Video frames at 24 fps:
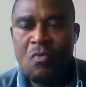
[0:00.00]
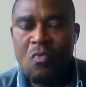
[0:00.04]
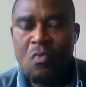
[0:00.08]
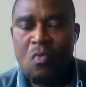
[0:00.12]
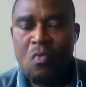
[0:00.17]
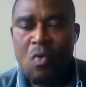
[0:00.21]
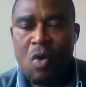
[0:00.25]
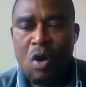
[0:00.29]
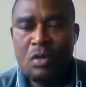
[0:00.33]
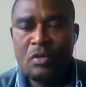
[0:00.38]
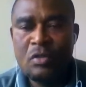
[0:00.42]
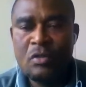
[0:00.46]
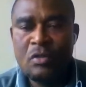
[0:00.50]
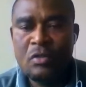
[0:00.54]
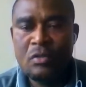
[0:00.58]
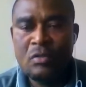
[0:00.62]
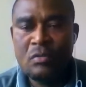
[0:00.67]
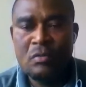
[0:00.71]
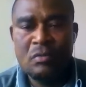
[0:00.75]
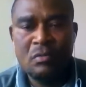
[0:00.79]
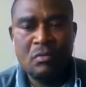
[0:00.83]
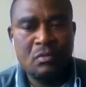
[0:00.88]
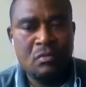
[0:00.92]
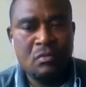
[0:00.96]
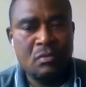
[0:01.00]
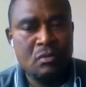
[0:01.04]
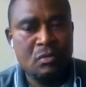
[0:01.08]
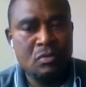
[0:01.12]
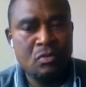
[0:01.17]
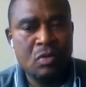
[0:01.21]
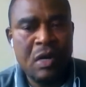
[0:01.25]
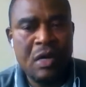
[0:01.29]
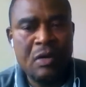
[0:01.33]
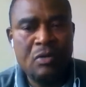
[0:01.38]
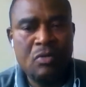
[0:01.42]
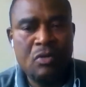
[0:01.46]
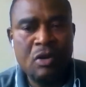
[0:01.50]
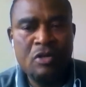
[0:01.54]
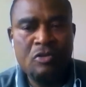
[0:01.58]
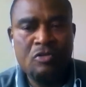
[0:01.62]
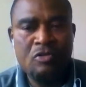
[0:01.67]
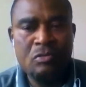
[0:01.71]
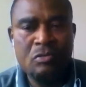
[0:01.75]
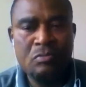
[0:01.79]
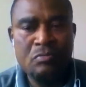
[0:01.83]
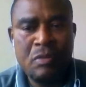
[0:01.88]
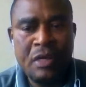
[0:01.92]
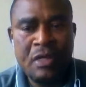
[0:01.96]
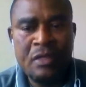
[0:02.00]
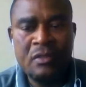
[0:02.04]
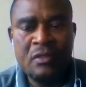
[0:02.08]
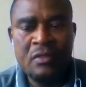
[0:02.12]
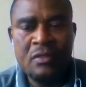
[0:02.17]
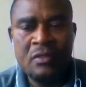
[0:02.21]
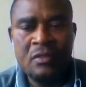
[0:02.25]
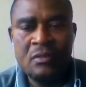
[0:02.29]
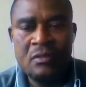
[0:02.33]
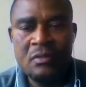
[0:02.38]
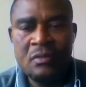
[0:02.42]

what you are going to meet